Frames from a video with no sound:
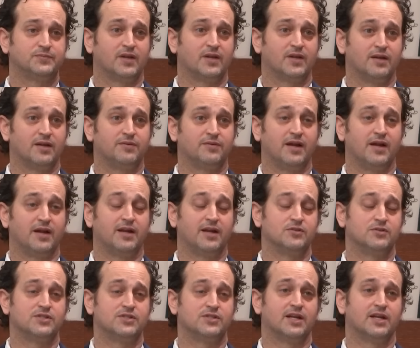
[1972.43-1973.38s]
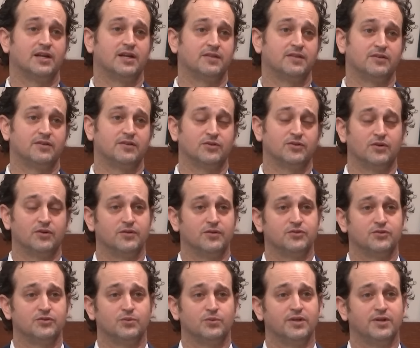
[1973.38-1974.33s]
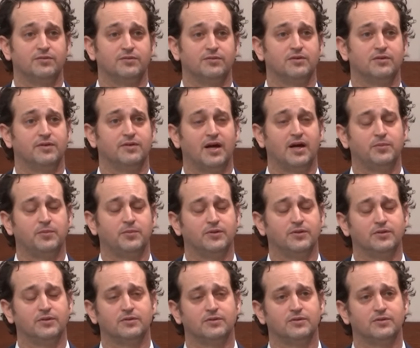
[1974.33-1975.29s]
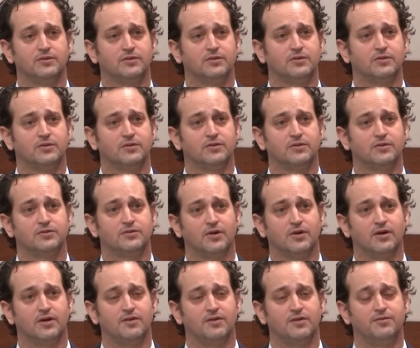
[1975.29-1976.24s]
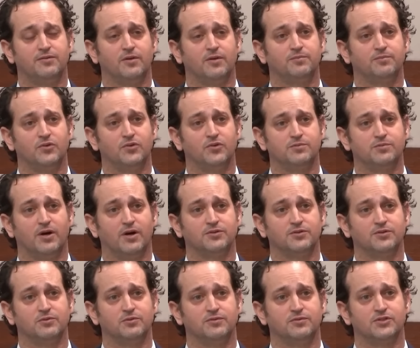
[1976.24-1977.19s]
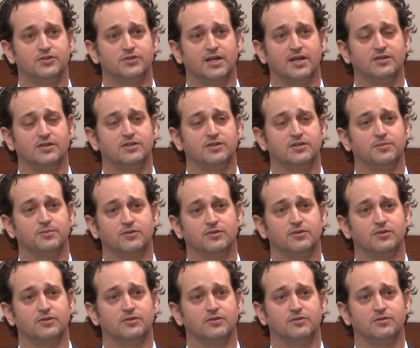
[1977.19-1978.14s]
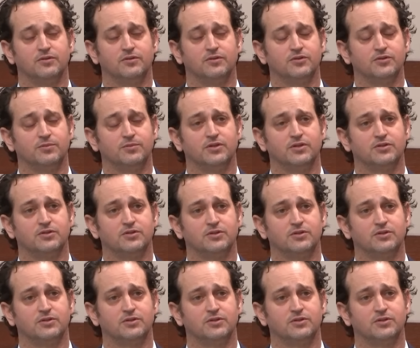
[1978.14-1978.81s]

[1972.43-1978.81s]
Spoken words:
And if I never said anything to her, this would never have happened. So I felt responsible for saying something to her in the first place.